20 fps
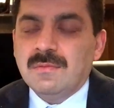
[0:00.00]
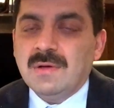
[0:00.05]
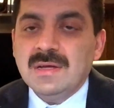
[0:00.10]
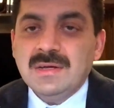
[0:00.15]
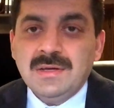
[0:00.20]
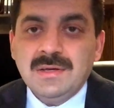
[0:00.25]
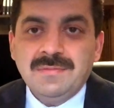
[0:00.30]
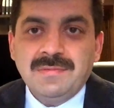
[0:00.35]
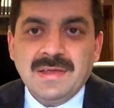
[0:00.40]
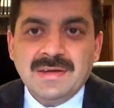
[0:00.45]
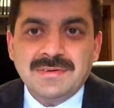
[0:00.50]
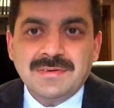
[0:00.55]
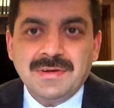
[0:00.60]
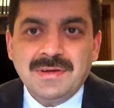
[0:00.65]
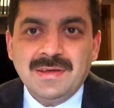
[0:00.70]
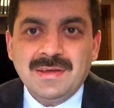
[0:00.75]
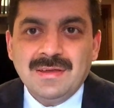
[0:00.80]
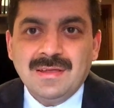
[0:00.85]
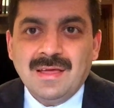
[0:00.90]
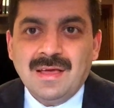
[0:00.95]
One
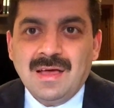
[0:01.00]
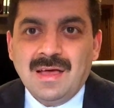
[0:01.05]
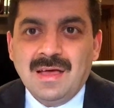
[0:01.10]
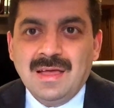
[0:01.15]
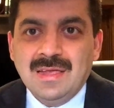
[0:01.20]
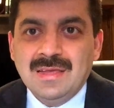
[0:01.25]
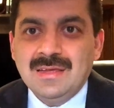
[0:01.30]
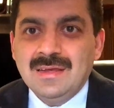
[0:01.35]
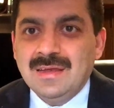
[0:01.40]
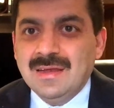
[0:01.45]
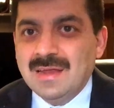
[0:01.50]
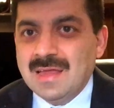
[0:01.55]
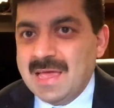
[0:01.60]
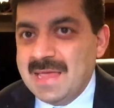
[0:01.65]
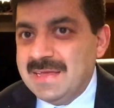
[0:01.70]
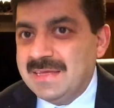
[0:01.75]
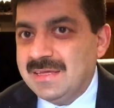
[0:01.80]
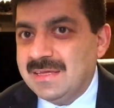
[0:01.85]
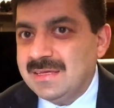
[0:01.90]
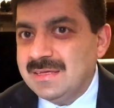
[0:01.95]
refactoring I
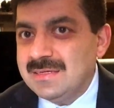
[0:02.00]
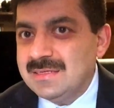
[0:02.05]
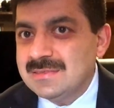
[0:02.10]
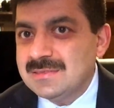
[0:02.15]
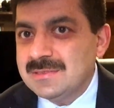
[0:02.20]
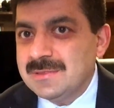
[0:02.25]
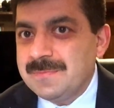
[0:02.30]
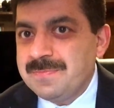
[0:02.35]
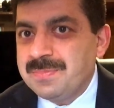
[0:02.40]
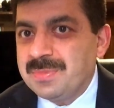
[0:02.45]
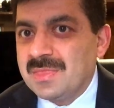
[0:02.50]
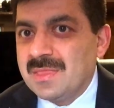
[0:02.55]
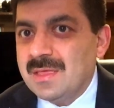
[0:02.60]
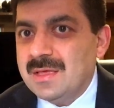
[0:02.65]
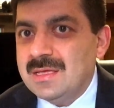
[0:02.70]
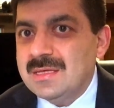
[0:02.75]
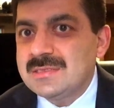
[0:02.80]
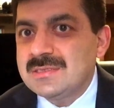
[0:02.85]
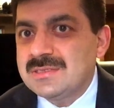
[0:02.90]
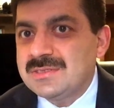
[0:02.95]
like is
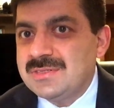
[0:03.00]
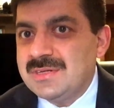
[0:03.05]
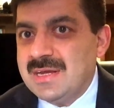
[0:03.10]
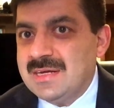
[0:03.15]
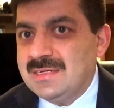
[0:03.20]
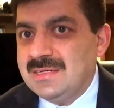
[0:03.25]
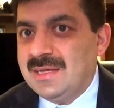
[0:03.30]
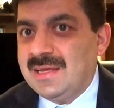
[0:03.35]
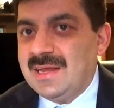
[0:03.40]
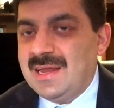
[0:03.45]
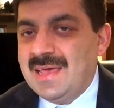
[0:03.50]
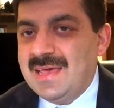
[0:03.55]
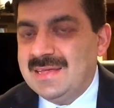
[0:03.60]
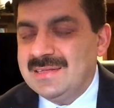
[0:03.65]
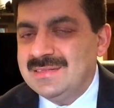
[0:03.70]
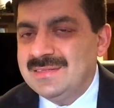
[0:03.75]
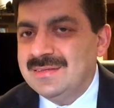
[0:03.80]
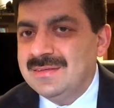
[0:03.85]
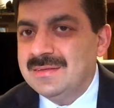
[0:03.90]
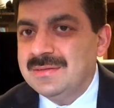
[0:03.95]
extract a
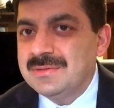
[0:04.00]
class.